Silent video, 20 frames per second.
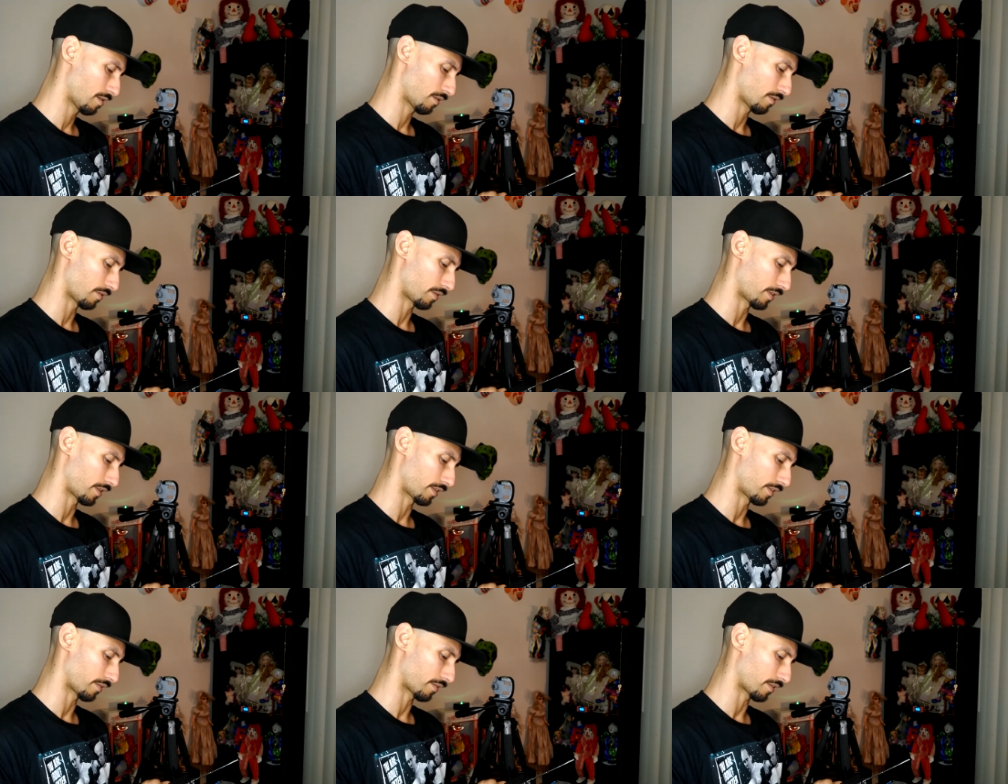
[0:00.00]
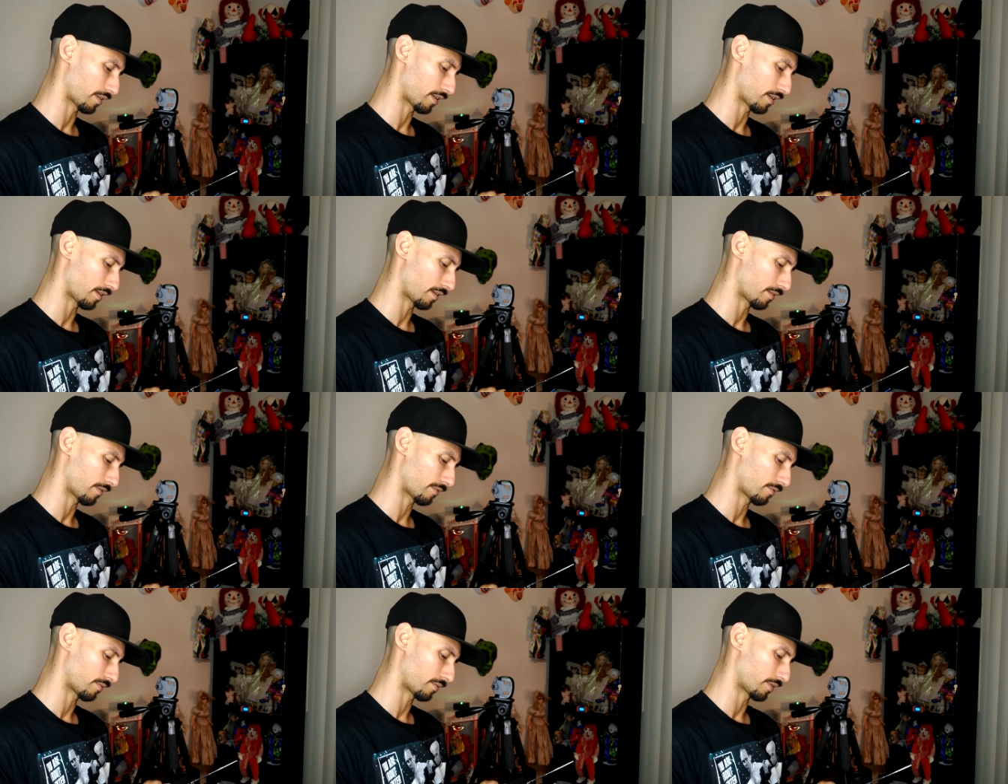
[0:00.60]
We'll
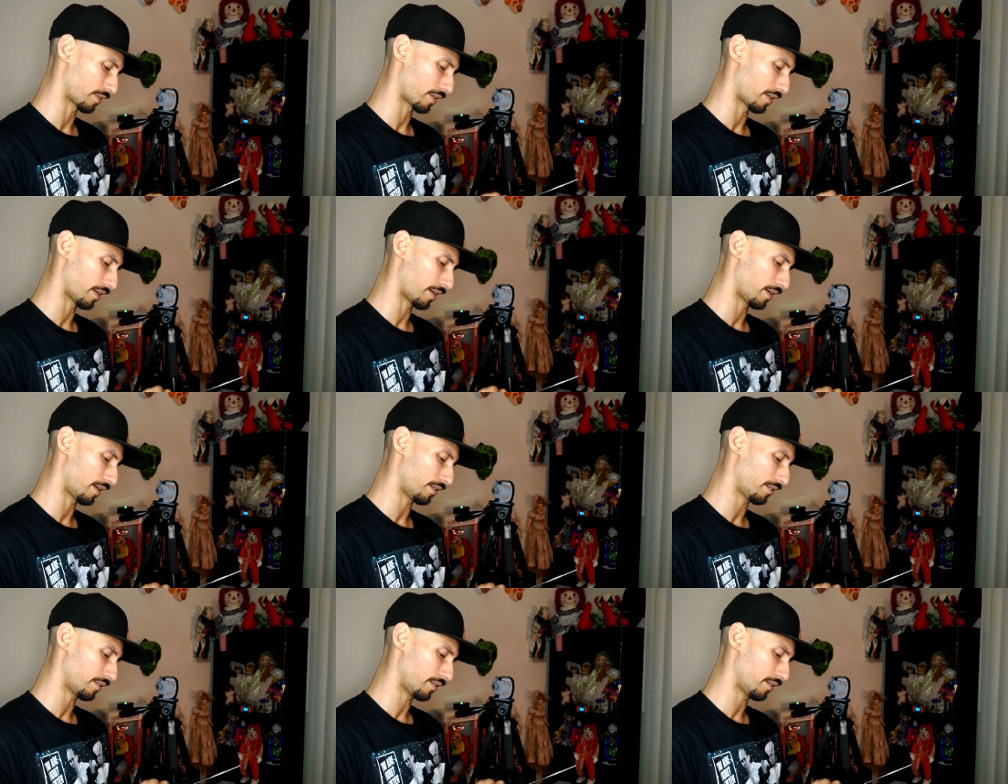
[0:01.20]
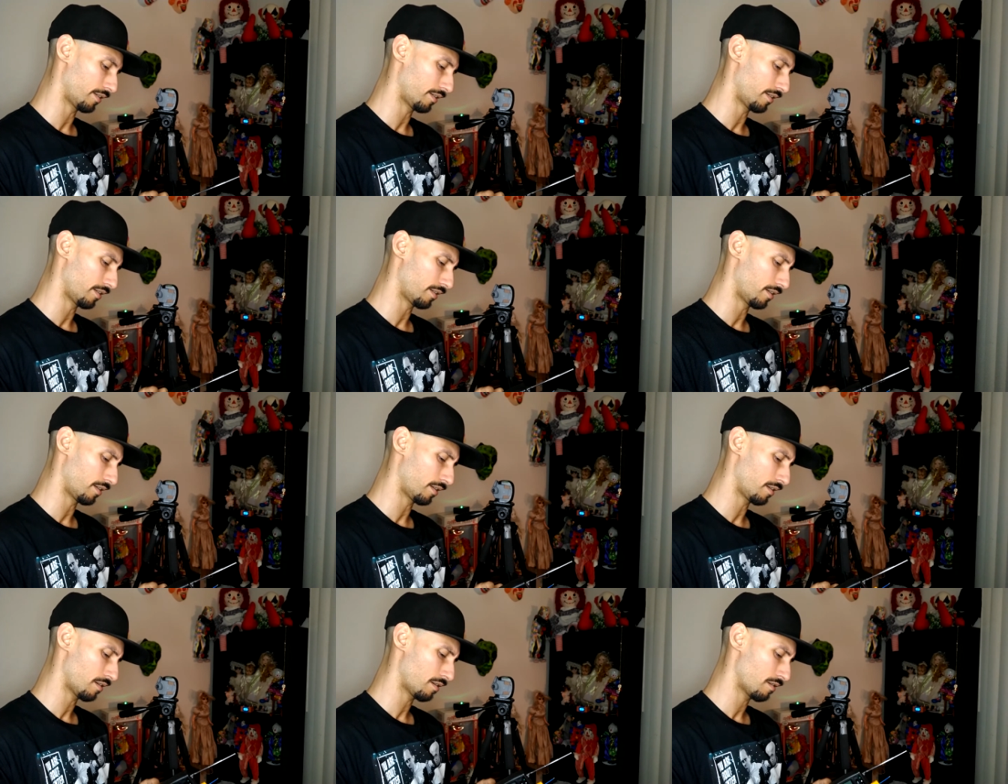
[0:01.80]
get
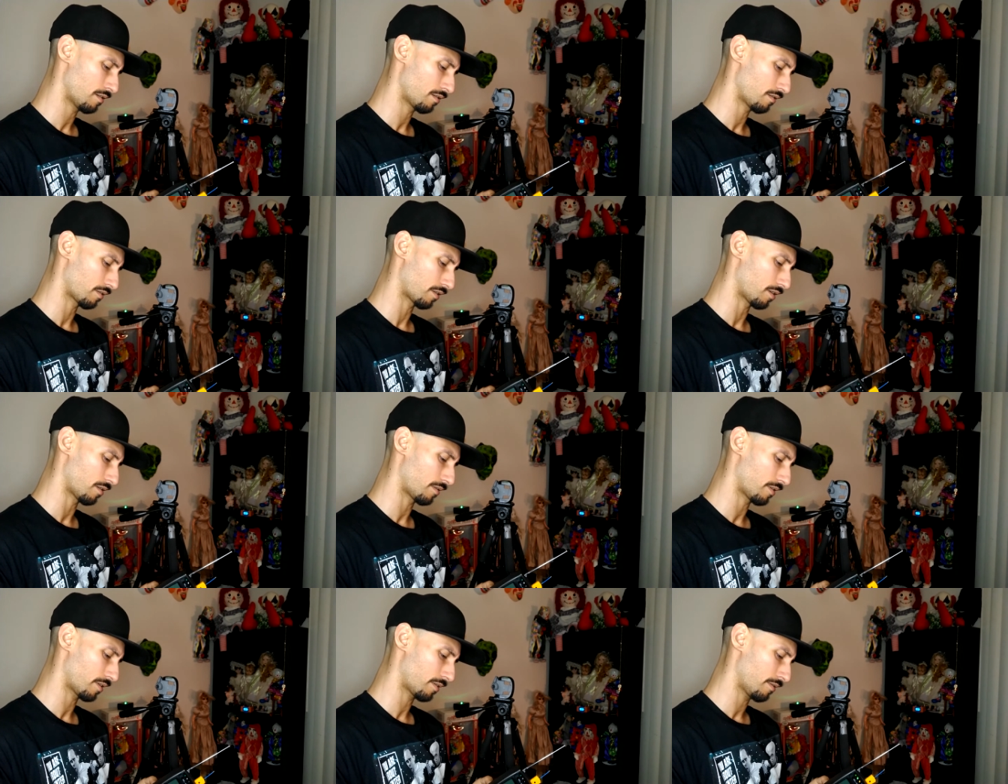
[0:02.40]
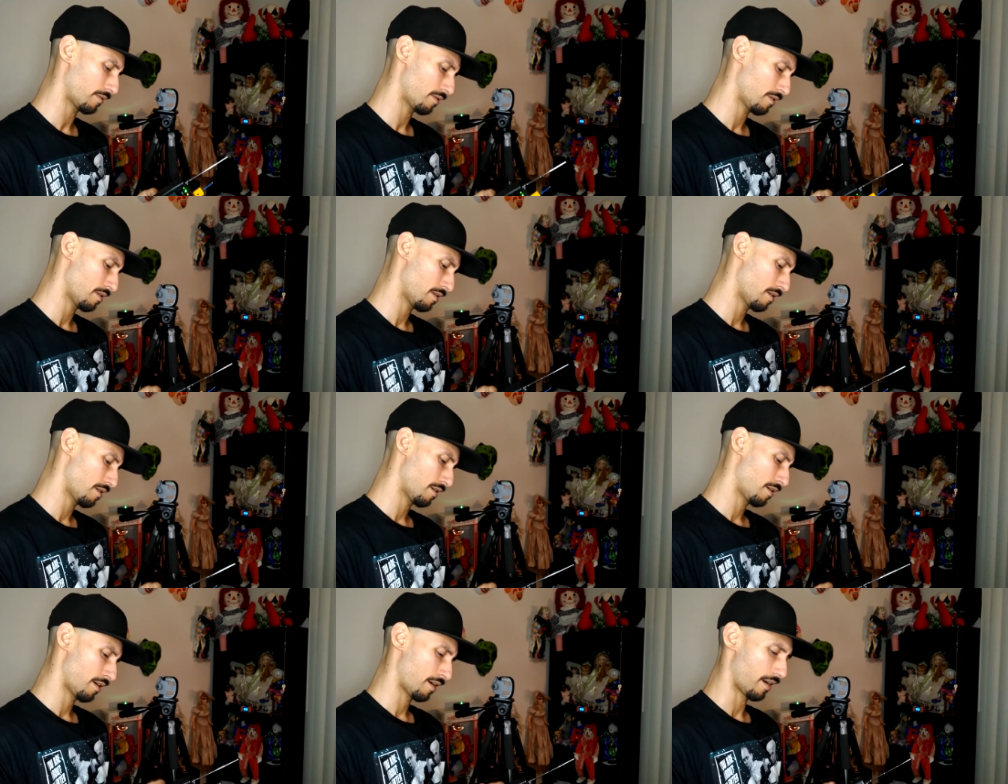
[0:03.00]
ATDD going,
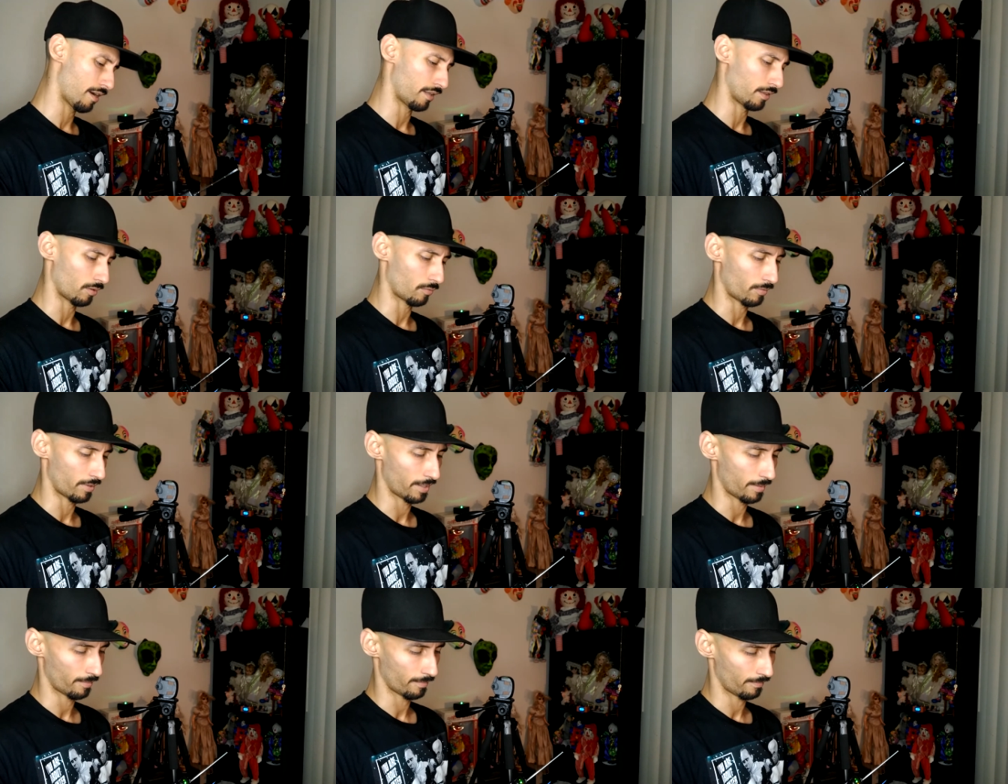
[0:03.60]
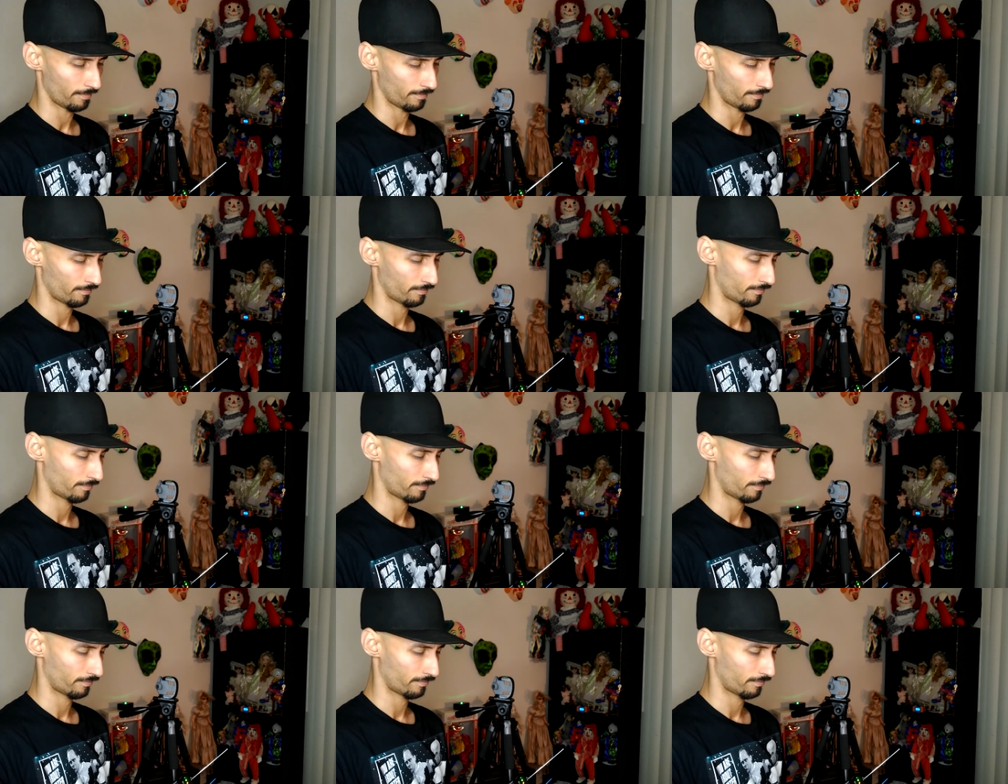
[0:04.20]
and the REM.